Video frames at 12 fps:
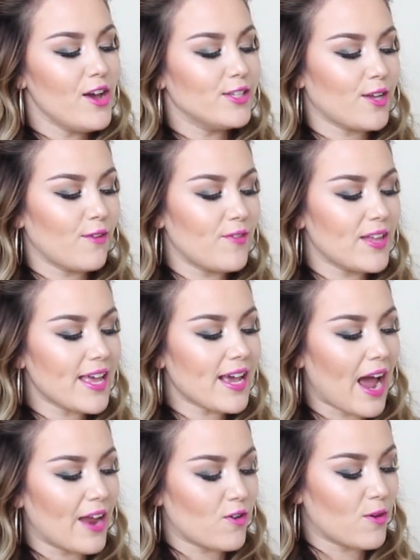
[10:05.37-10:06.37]
So I feel like
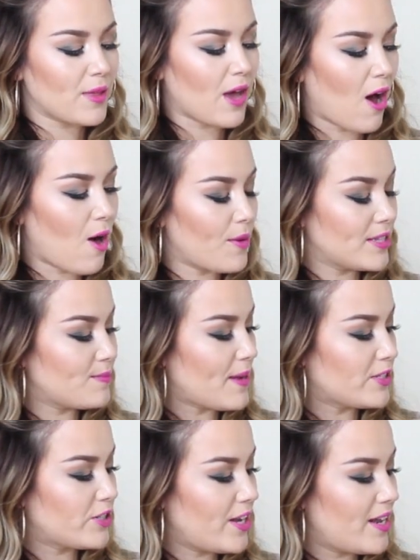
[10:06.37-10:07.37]
I normally always
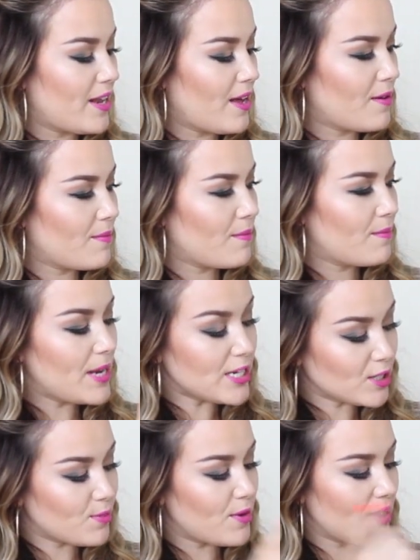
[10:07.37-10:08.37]
mention
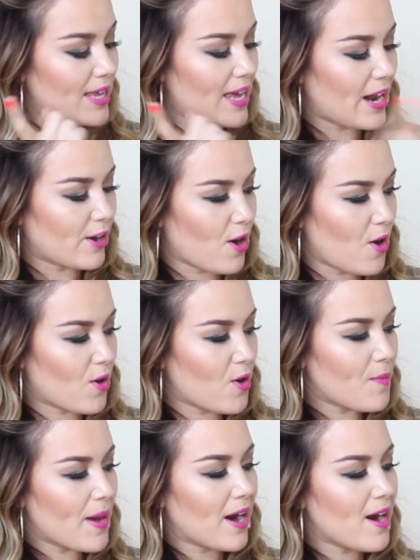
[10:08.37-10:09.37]
Peach Smoothie and
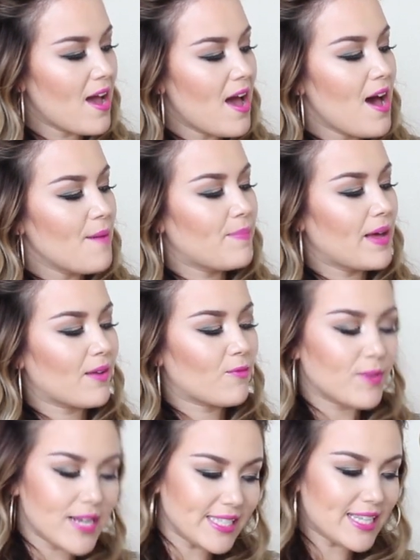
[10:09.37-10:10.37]
Cocoa Bear, but
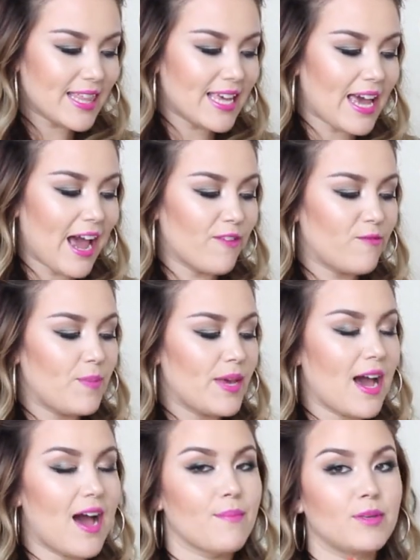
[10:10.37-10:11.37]
recently I've
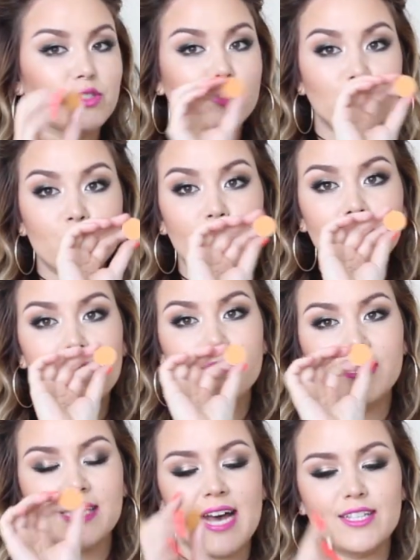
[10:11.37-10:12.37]
become super
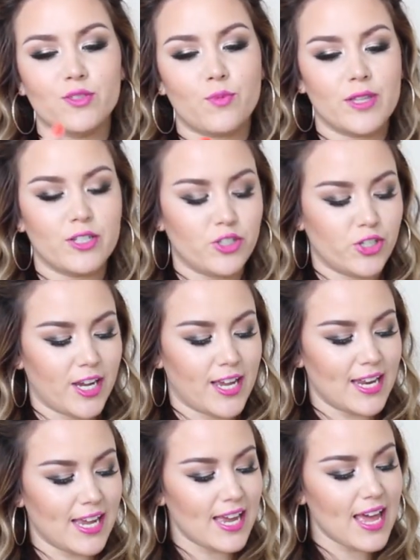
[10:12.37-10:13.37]
obsessed with
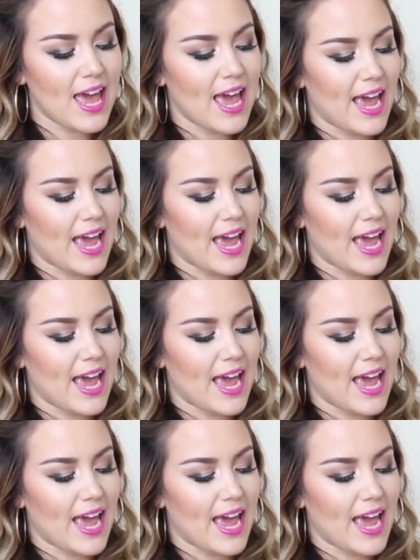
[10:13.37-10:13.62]
Chickadee.